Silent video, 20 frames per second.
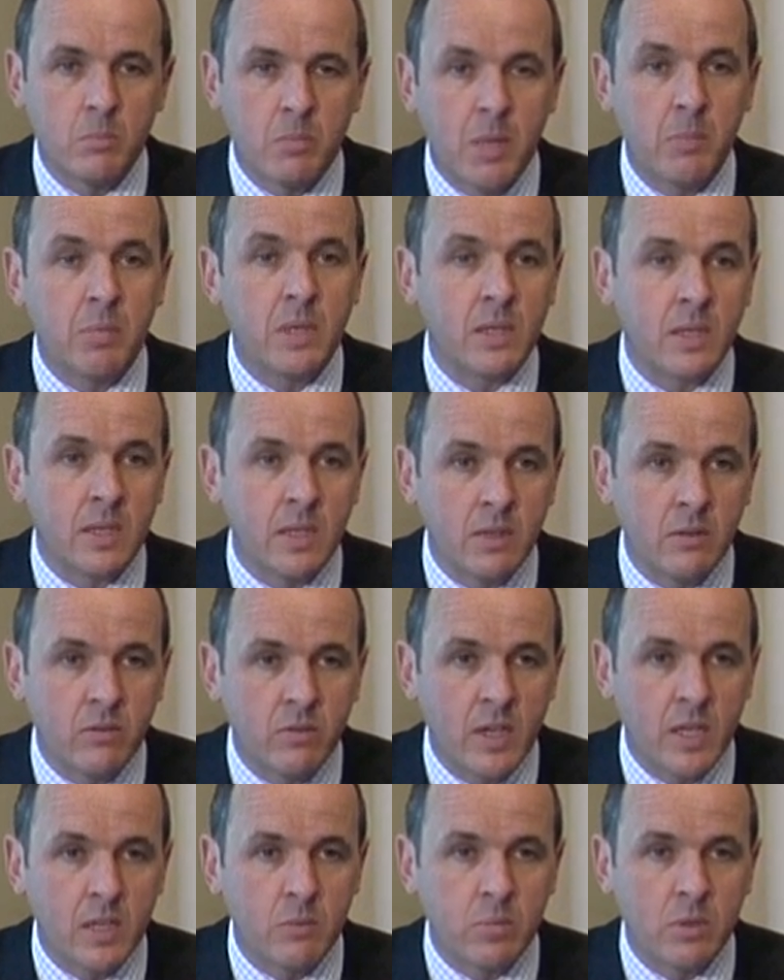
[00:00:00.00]
publicly
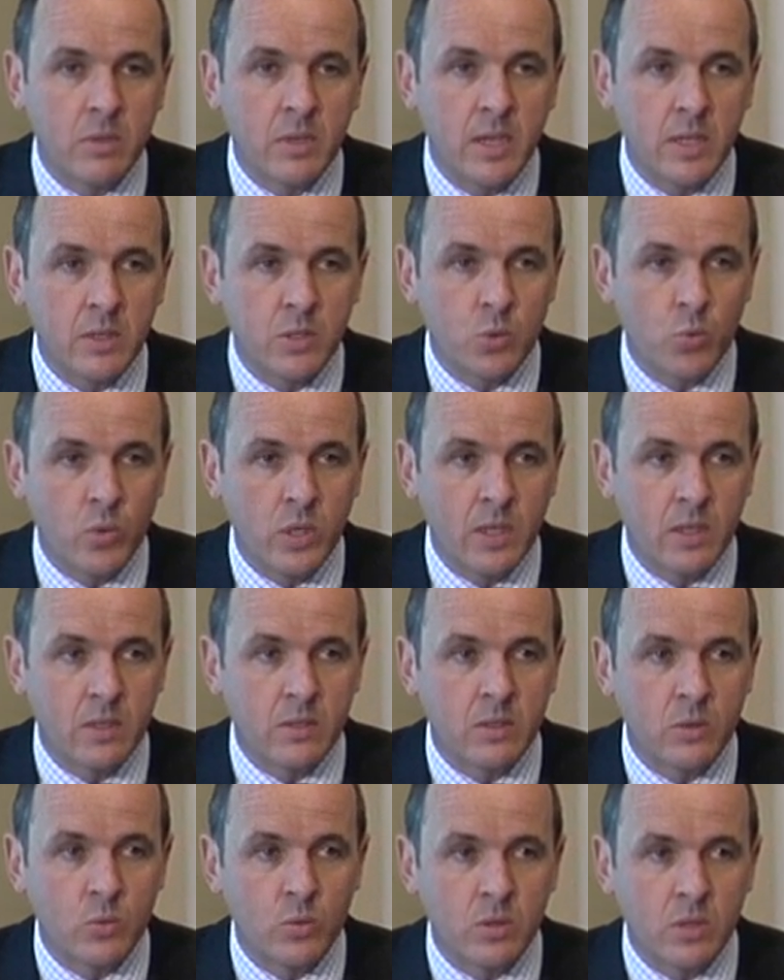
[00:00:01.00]
available next week
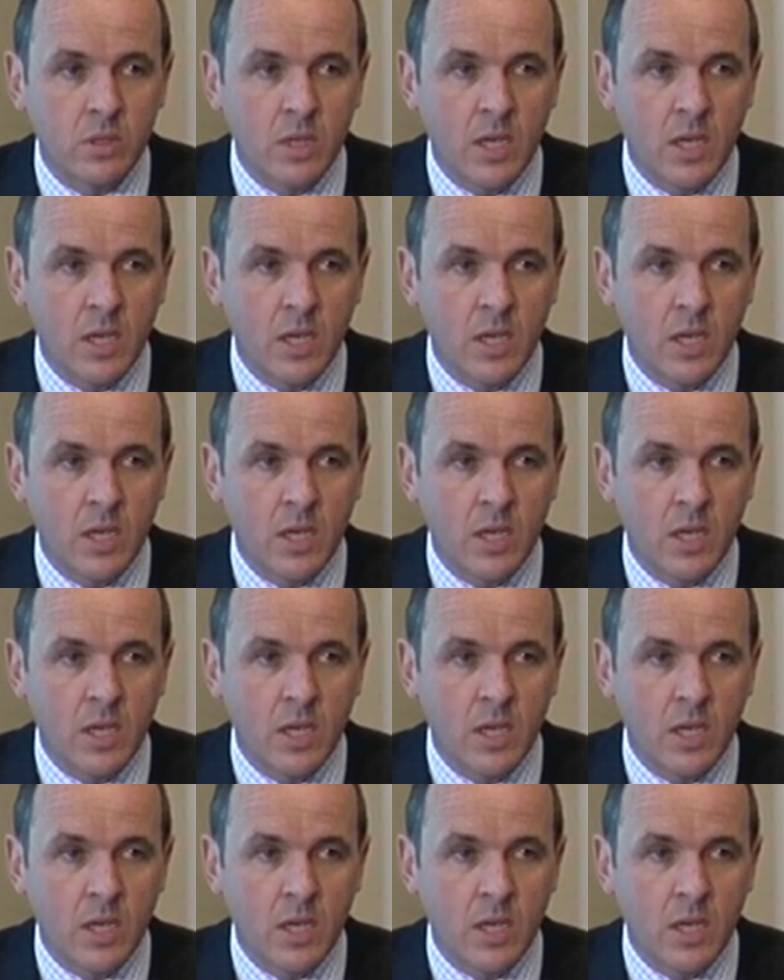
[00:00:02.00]
that will